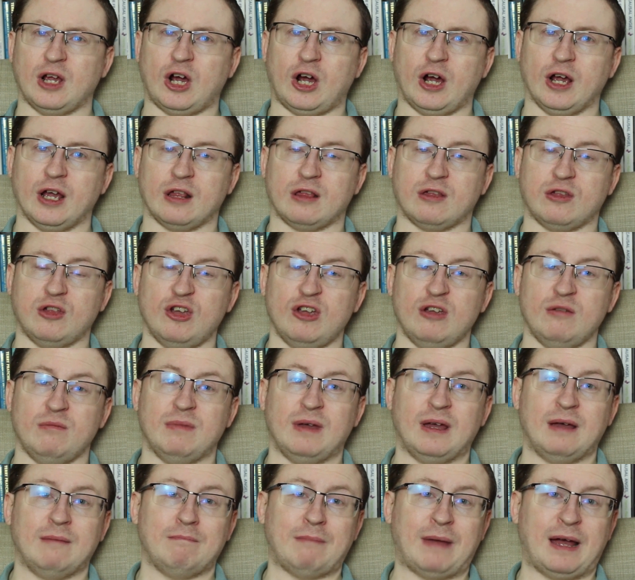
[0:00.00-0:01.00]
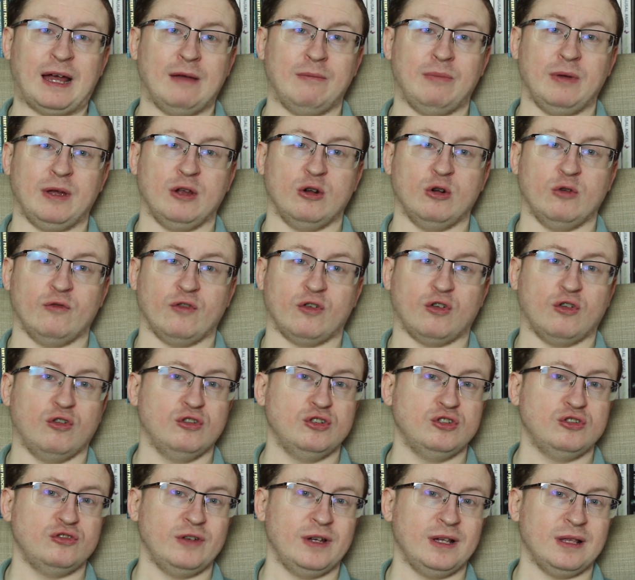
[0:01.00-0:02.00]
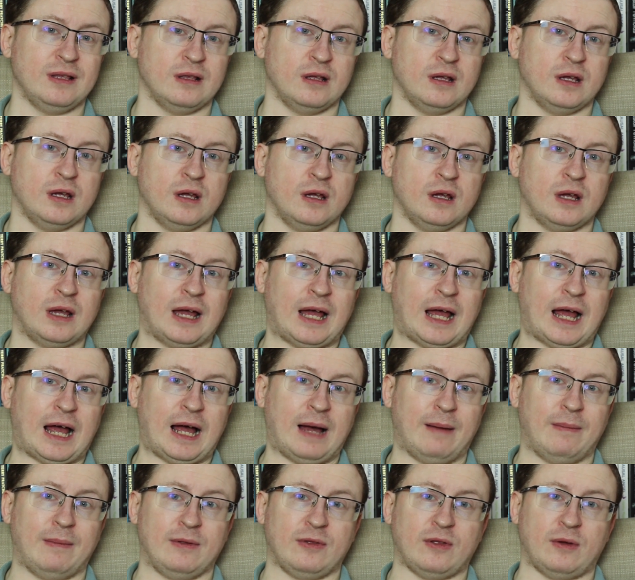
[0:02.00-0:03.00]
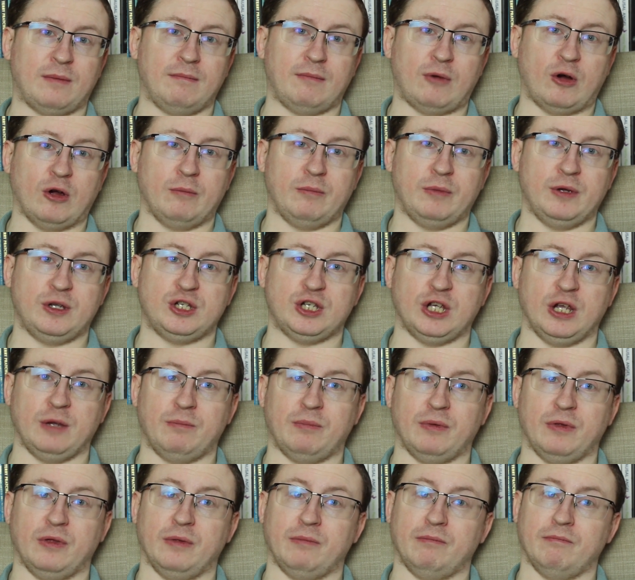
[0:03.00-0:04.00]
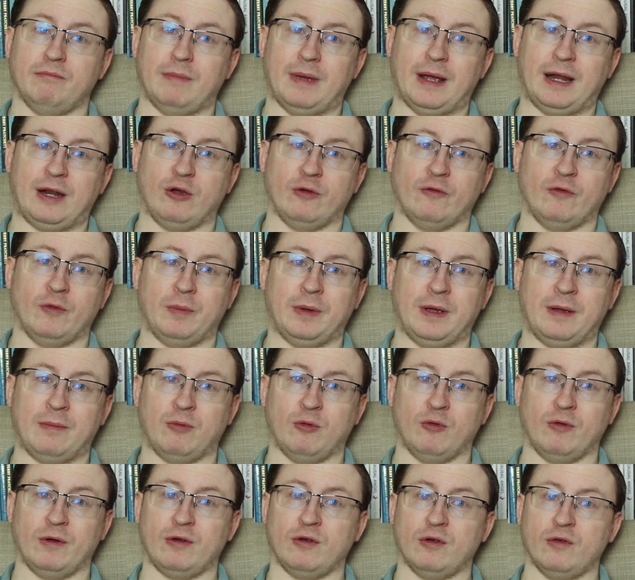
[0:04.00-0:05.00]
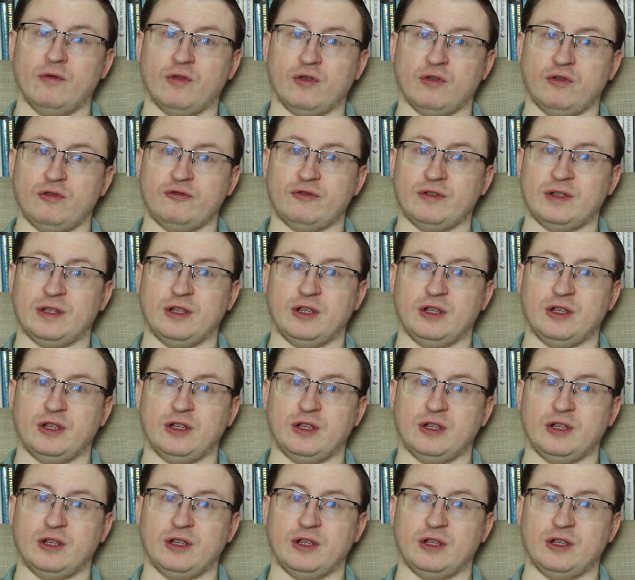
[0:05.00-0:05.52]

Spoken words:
I assume maybe in other countries, Amazon might be cheaper than many other people in other countries.